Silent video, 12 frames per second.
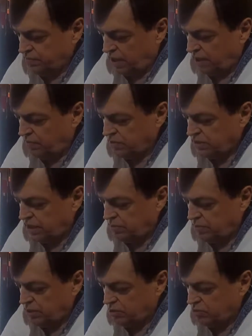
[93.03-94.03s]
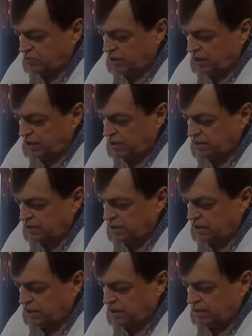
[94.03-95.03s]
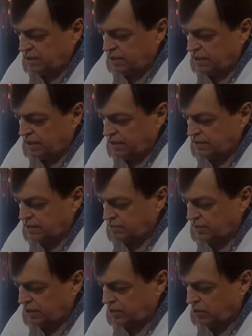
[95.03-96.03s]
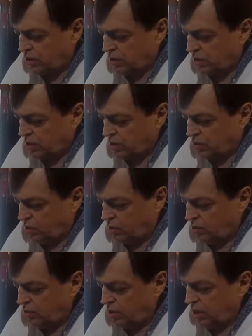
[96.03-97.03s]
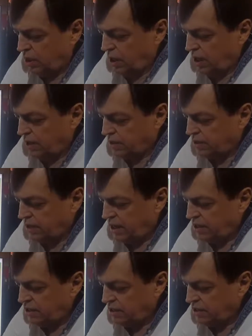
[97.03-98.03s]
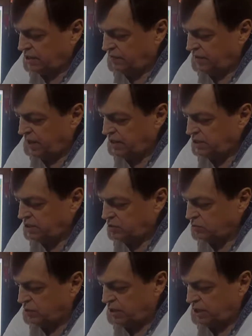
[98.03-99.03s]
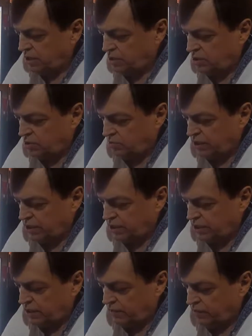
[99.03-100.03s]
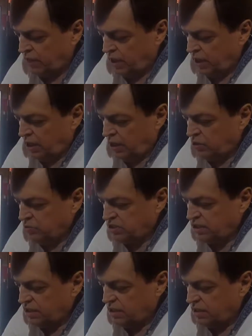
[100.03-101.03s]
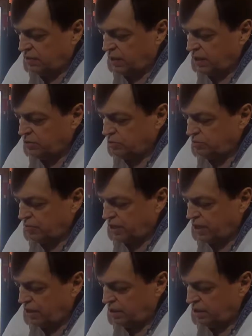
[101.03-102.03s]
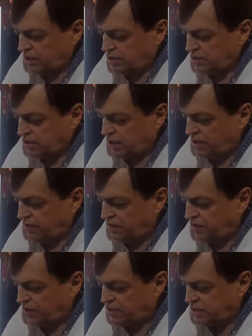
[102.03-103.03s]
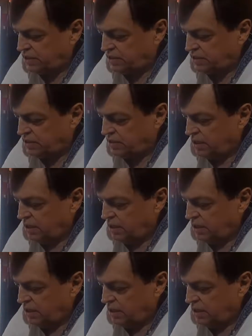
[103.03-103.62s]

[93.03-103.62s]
I was able to realize my goal, creating a device to heal humanity. Using quantum mechanics in physics,